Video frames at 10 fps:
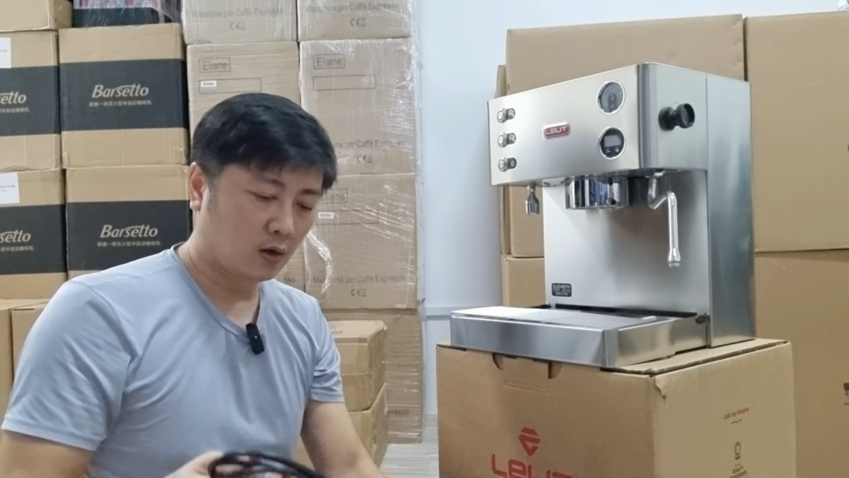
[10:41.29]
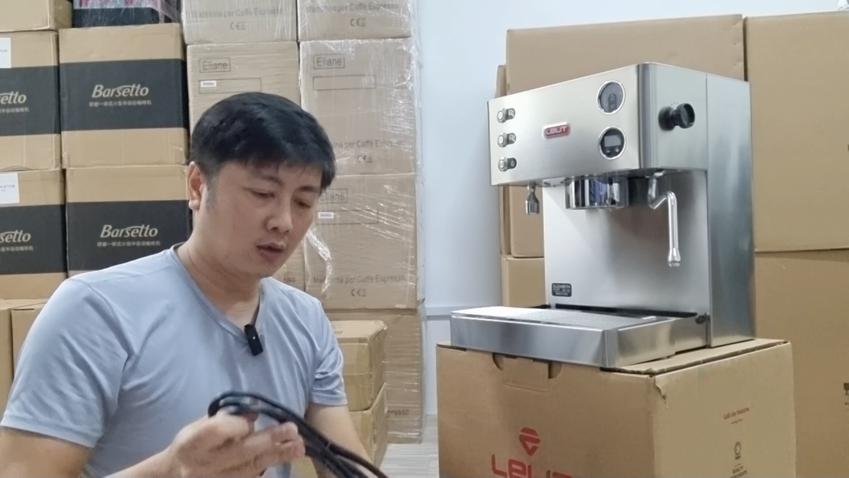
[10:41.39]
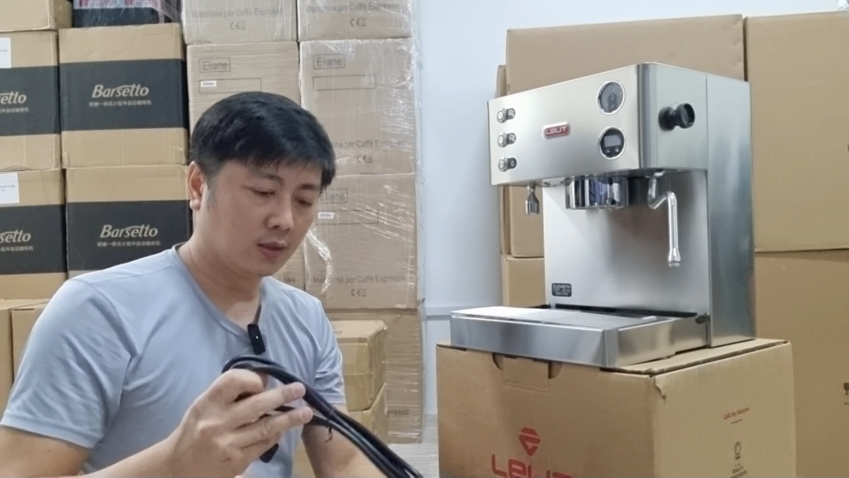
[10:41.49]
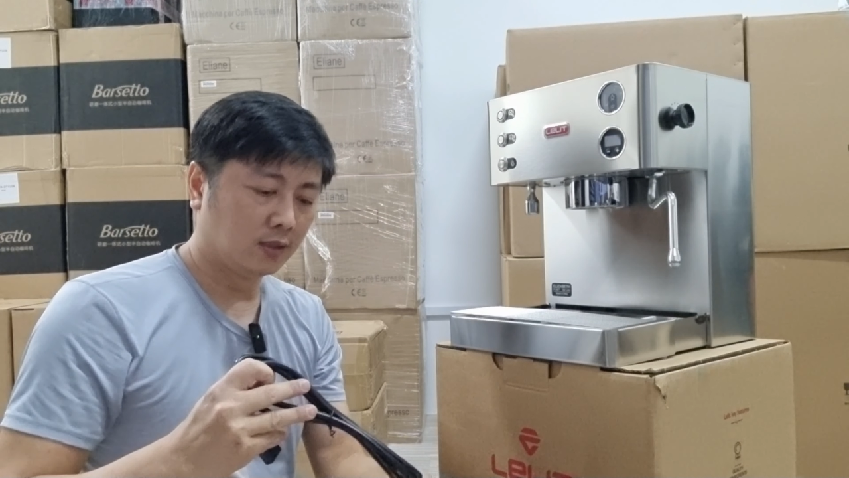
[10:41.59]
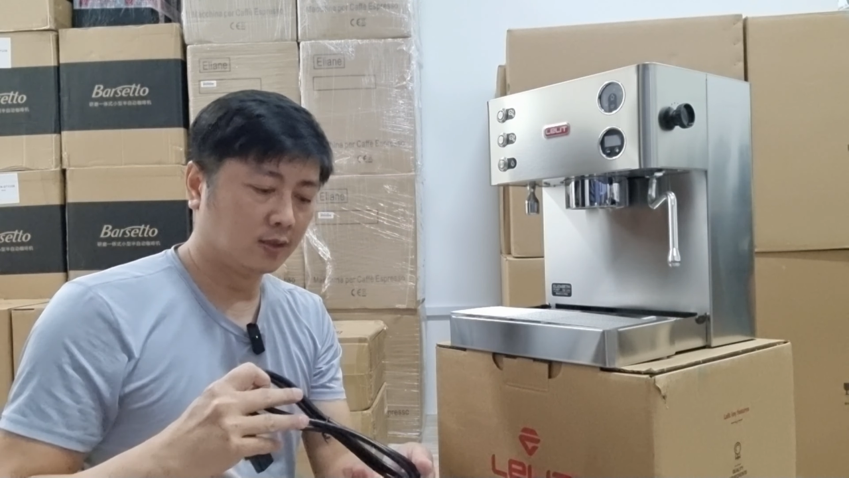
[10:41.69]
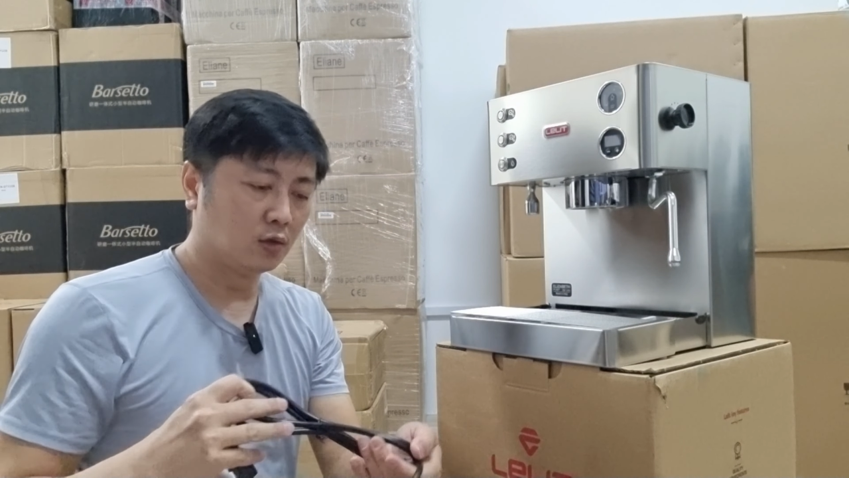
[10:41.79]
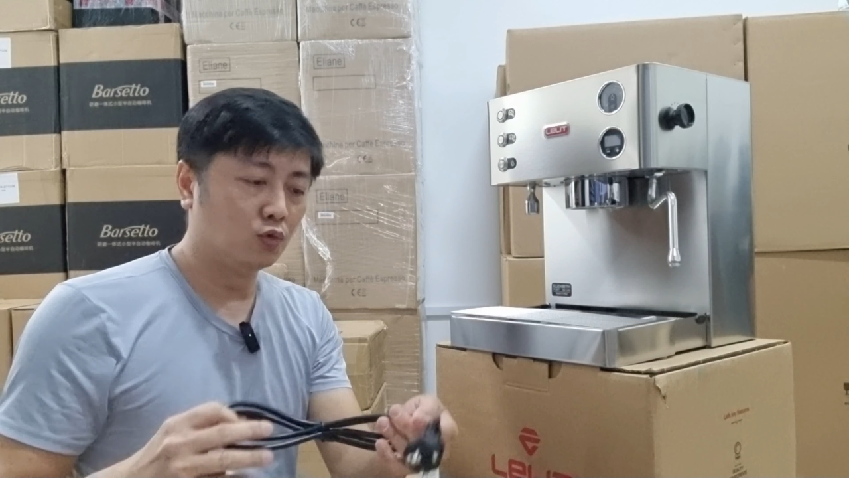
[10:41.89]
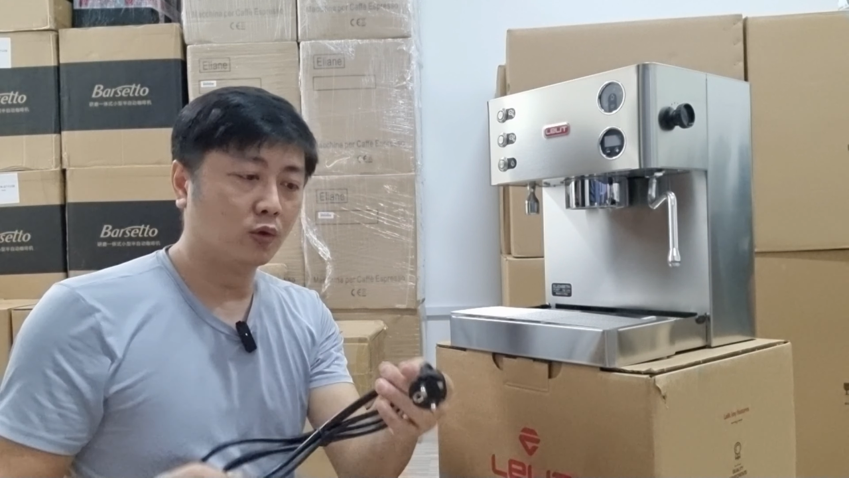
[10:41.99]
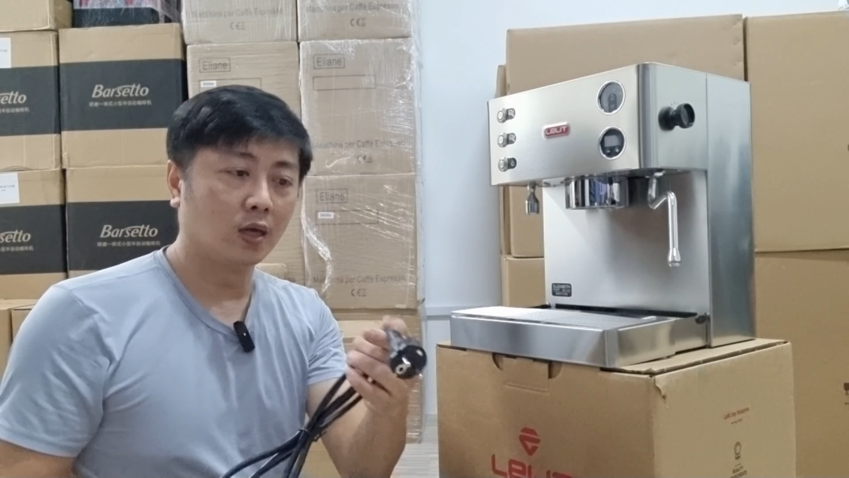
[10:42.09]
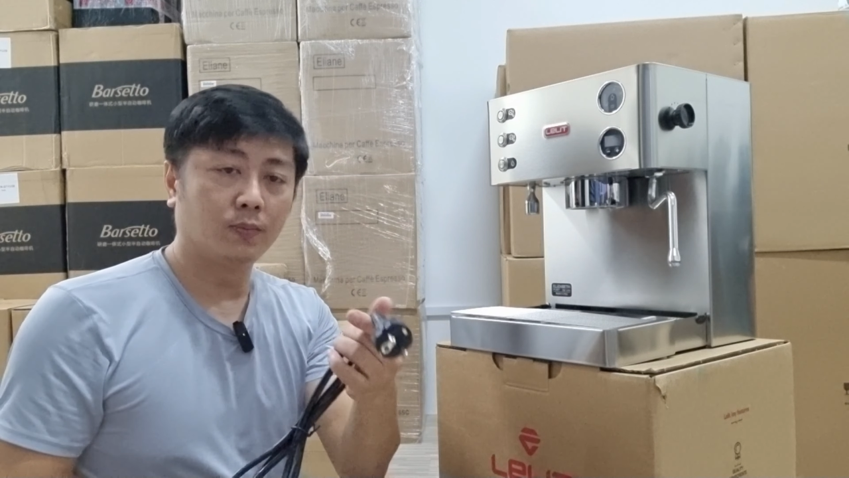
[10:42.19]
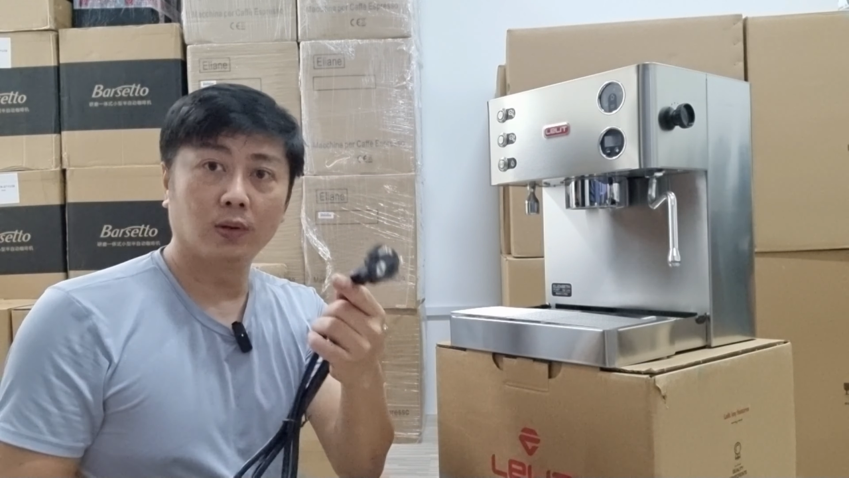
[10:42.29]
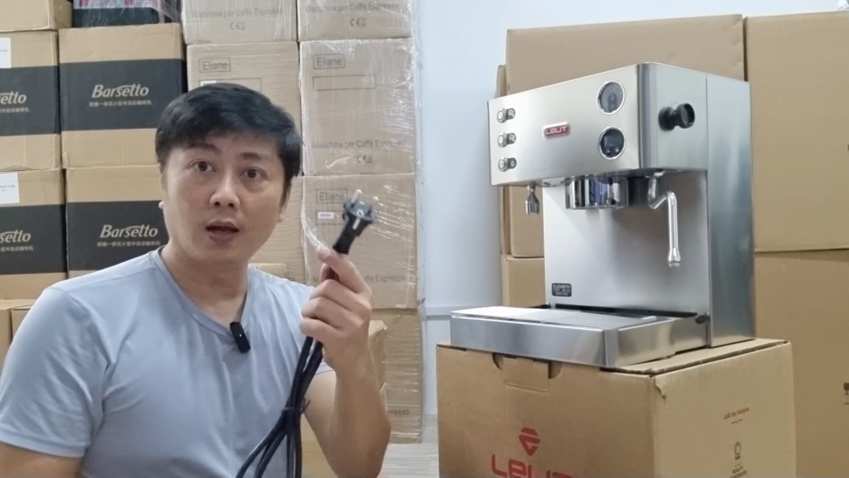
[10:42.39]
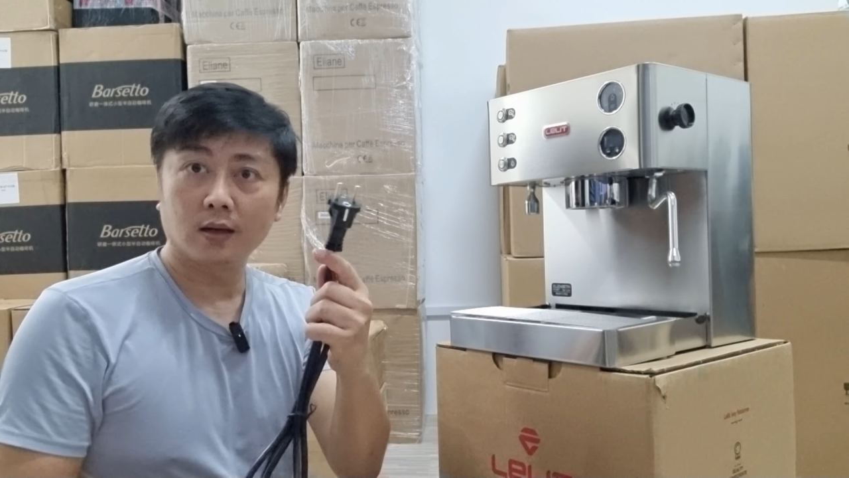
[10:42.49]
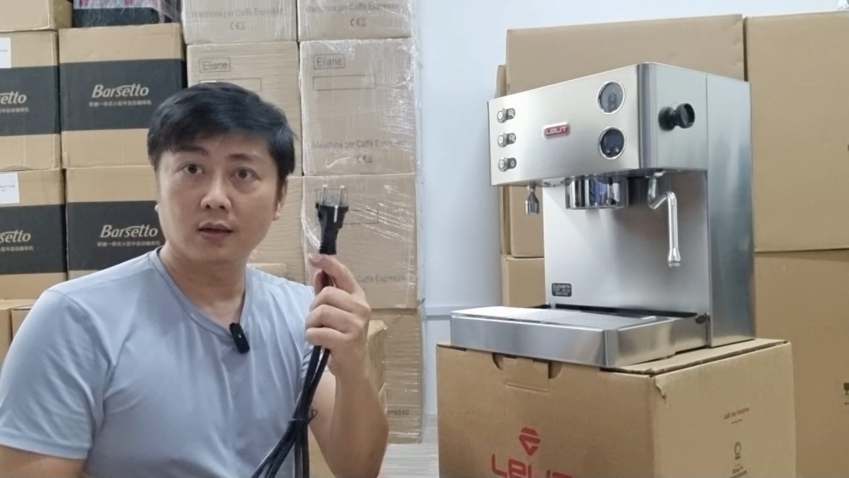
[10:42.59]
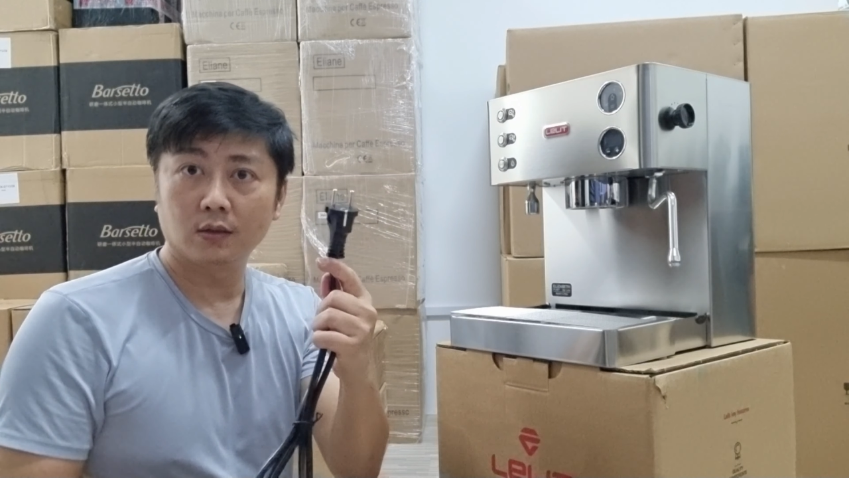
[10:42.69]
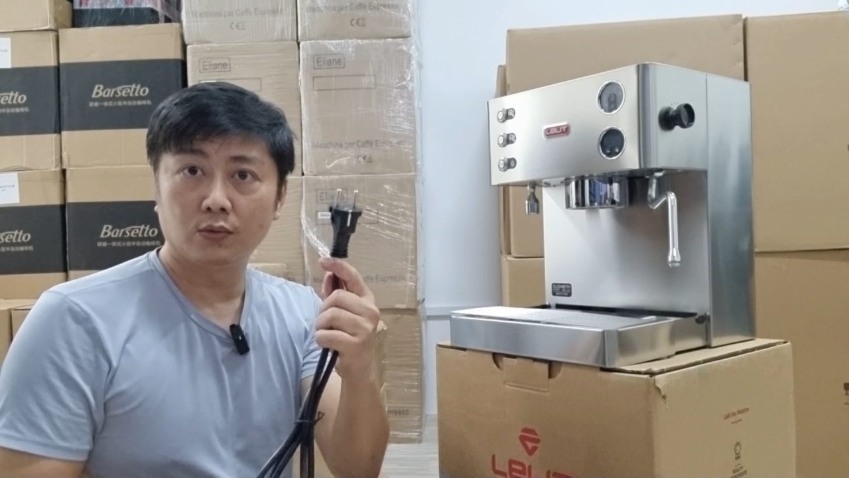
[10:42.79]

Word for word: cord is the UK plug,